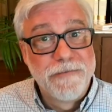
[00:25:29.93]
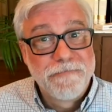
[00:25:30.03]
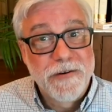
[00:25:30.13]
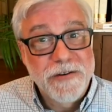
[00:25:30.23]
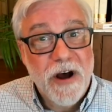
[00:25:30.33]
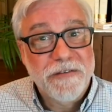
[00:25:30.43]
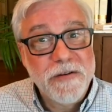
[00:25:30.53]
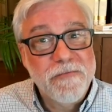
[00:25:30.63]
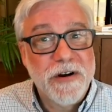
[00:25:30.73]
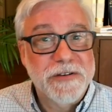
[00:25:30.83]
There's
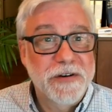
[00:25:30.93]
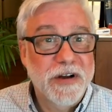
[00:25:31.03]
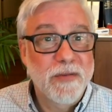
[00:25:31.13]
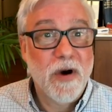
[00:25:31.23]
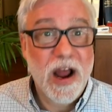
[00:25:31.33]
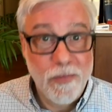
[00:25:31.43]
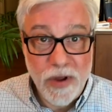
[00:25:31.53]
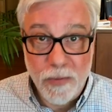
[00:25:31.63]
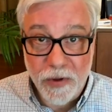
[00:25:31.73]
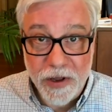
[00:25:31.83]
often pressure to combine
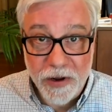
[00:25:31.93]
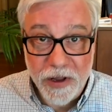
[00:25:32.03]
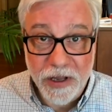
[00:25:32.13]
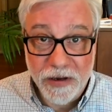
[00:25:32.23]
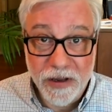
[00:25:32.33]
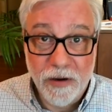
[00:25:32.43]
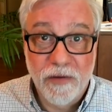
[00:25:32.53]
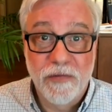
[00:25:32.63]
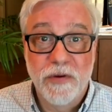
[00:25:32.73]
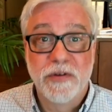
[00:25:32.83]
people into
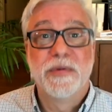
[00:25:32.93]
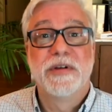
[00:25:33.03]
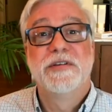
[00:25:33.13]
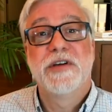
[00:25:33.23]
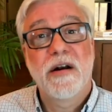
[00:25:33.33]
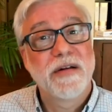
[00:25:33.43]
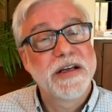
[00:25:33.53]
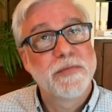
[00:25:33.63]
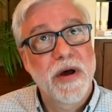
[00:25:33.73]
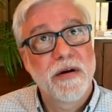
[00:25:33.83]
interviews, but generally
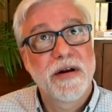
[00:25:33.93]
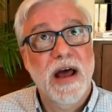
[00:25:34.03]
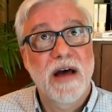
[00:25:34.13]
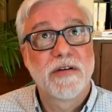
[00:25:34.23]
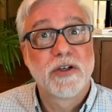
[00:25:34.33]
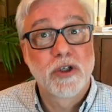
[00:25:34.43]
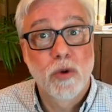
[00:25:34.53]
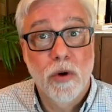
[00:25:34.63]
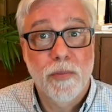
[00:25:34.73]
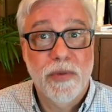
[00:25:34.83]
it's better to have a
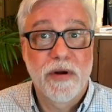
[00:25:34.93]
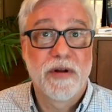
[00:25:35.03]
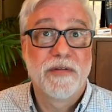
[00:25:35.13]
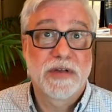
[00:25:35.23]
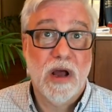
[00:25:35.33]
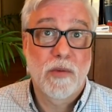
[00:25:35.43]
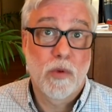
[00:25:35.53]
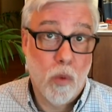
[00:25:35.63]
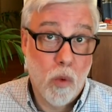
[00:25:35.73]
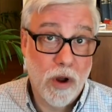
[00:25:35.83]
short period of time
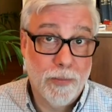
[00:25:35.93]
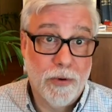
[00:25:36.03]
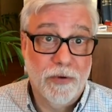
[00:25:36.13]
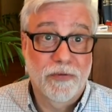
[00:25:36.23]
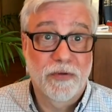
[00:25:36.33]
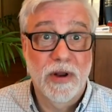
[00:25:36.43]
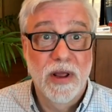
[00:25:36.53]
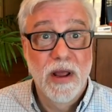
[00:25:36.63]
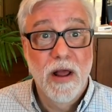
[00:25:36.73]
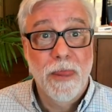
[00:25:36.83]
with one person
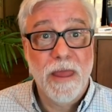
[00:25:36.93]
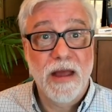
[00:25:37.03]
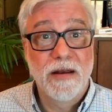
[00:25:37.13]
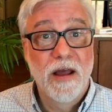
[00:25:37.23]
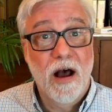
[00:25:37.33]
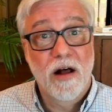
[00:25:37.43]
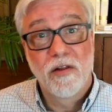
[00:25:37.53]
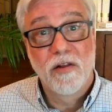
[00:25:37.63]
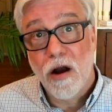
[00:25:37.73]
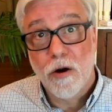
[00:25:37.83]
than a
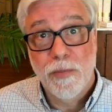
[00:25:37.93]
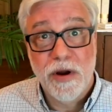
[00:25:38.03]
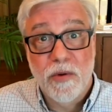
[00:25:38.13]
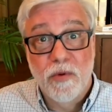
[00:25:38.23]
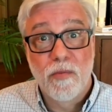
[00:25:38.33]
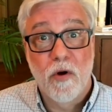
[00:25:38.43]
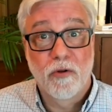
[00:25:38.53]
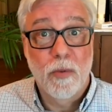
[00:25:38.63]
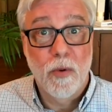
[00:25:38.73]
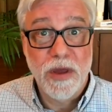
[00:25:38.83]
longer period with
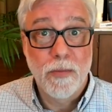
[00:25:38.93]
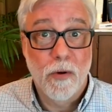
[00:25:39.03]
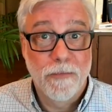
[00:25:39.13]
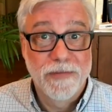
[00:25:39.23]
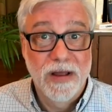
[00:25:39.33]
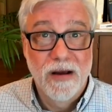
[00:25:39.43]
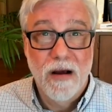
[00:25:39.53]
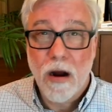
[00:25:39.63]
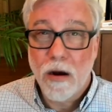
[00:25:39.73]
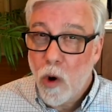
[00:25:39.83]
multiple people.
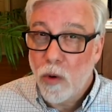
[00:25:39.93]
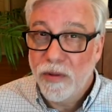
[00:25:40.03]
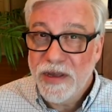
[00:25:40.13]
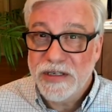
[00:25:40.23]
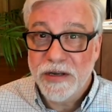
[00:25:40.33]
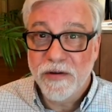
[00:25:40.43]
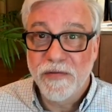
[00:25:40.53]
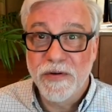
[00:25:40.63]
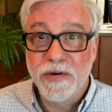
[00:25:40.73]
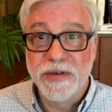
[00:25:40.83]
Our goal in these
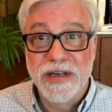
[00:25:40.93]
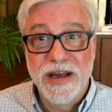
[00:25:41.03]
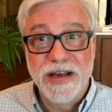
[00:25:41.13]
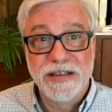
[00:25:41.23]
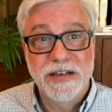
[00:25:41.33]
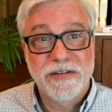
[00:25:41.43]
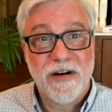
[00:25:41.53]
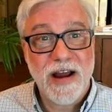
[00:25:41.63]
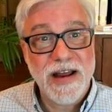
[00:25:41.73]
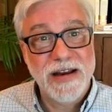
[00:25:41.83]
interviews is to
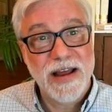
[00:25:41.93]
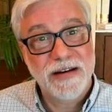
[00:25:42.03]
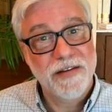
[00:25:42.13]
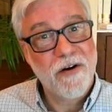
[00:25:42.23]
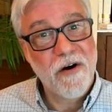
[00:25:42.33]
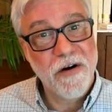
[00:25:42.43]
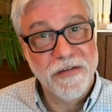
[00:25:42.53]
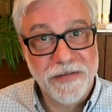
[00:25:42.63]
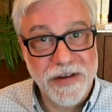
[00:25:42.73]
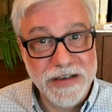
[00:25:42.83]
try and get to the heart
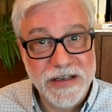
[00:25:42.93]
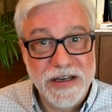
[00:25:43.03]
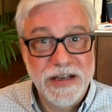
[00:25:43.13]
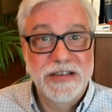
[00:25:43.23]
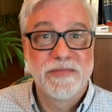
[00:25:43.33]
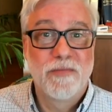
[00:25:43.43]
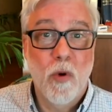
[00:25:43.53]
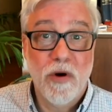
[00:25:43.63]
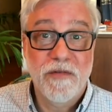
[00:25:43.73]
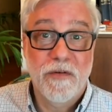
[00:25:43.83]
of things. It's
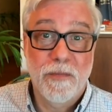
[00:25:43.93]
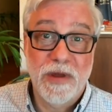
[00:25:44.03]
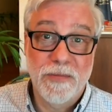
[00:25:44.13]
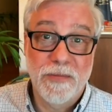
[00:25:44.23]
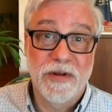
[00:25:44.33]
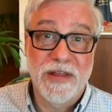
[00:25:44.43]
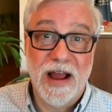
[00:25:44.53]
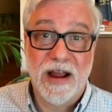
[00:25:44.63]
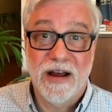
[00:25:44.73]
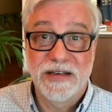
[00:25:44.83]
important for people in
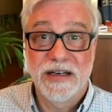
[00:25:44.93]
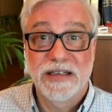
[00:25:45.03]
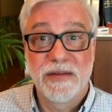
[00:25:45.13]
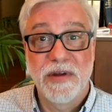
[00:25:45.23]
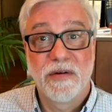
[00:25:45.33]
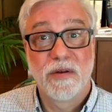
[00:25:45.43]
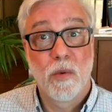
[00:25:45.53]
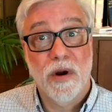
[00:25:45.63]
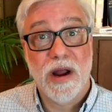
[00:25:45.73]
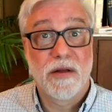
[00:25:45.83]
that context to be able to
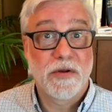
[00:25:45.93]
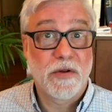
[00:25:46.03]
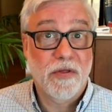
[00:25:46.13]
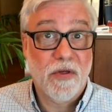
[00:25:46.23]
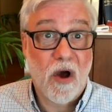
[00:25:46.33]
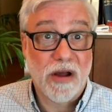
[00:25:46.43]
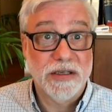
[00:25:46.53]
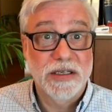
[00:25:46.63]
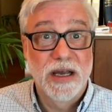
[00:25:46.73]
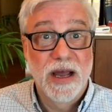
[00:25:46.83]
work out their
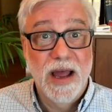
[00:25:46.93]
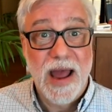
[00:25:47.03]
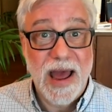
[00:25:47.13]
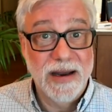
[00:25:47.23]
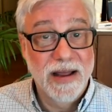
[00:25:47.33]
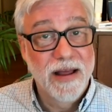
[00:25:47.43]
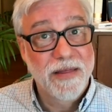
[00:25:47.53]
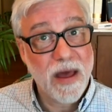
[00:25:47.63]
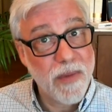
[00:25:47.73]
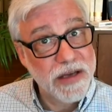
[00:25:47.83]
thoughts. And
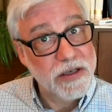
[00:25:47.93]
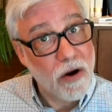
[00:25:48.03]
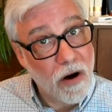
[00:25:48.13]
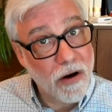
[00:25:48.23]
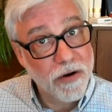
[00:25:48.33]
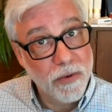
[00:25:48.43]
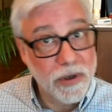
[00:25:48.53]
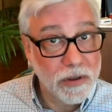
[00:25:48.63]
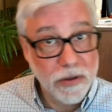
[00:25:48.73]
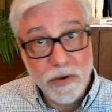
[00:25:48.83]
that makes it hard to
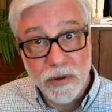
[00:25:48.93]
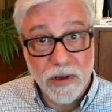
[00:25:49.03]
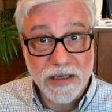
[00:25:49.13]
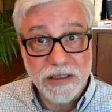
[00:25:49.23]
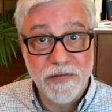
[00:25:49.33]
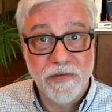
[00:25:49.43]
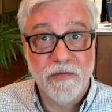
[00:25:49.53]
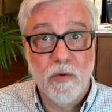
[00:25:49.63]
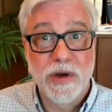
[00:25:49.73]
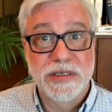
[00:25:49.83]
include lots of
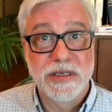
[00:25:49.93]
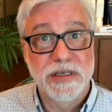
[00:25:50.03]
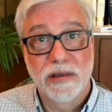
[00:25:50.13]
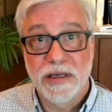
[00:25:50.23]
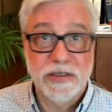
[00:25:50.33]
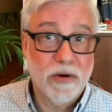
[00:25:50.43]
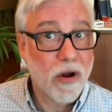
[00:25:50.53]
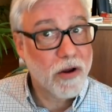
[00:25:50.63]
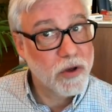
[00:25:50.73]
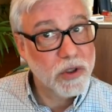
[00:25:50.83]
different voices unless they're
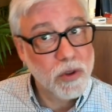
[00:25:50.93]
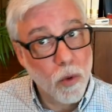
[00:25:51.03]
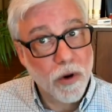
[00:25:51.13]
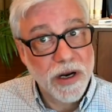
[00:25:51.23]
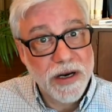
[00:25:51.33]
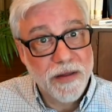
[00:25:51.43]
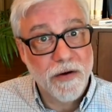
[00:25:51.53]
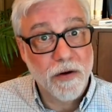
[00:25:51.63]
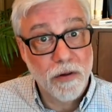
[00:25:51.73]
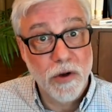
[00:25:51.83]
all used to working
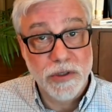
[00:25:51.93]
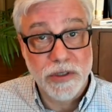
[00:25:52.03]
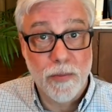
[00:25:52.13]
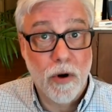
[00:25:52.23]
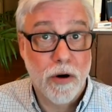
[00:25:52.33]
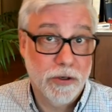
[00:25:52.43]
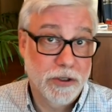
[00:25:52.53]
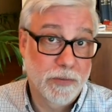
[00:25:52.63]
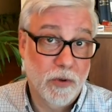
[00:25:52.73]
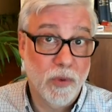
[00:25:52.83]
together closely in
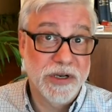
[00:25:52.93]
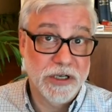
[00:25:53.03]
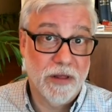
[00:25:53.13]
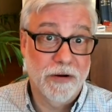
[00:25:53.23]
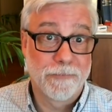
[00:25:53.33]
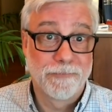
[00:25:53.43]
partnership with each other.